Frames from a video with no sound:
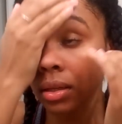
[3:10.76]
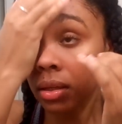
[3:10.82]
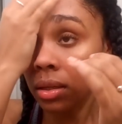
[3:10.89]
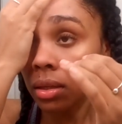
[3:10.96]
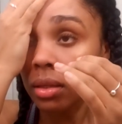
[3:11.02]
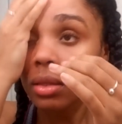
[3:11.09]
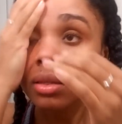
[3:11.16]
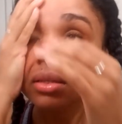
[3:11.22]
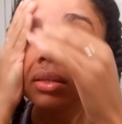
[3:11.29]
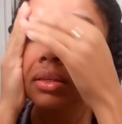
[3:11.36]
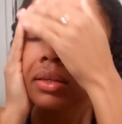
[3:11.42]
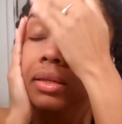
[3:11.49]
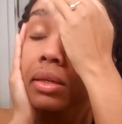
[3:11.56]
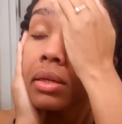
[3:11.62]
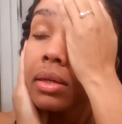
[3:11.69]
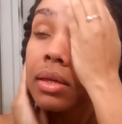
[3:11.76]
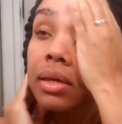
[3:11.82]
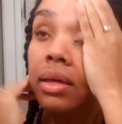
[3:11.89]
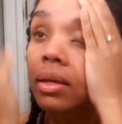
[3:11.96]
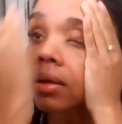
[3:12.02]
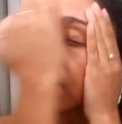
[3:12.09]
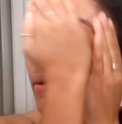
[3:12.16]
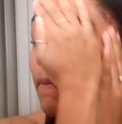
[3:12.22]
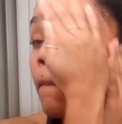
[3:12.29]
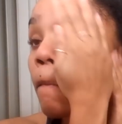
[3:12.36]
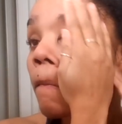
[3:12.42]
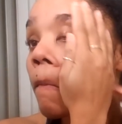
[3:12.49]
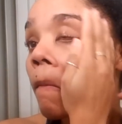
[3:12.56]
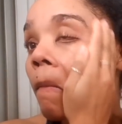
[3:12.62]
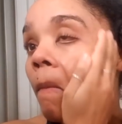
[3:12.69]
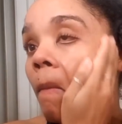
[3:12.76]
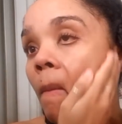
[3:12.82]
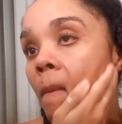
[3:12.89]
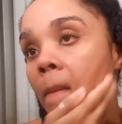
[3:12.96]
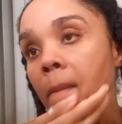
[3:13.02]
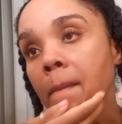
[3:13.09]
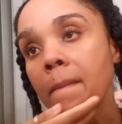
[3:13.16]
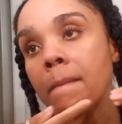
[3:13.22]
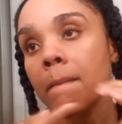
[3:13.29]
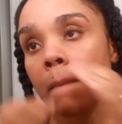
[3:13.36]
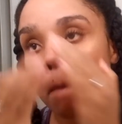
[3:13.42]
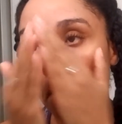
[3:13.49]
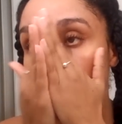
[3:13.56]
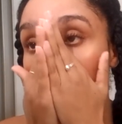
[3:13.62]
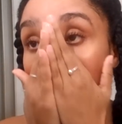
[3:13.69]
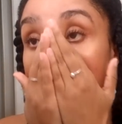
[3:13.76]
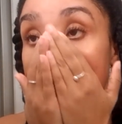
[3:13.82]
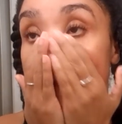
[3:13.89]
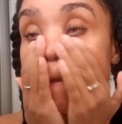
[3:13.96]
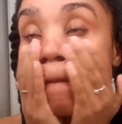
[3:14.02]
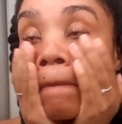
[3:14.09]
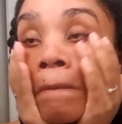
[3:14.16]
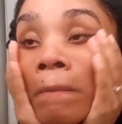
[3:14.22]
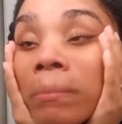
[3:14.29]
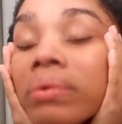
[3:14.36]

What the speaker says: Nothing is said.